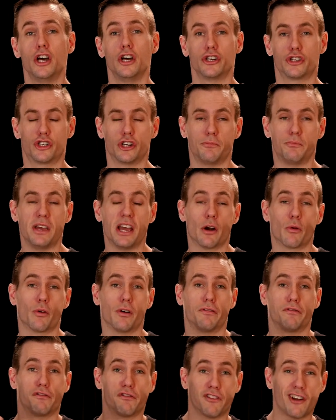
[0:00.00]
should be a
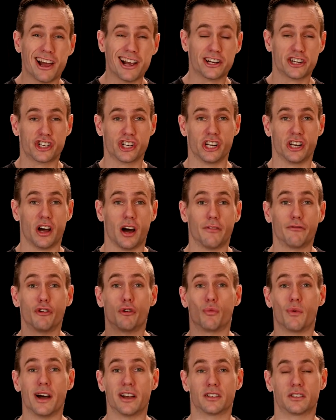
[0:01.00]
reflection of the
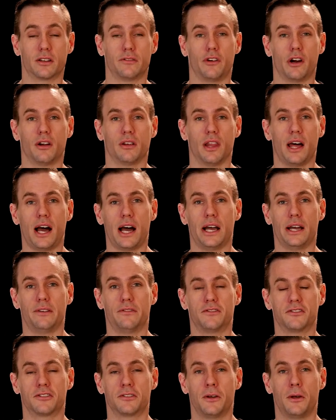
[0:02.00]
rest of our
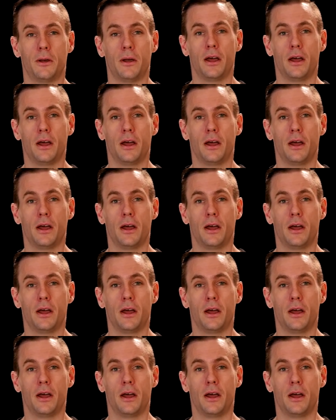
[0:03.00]
lives.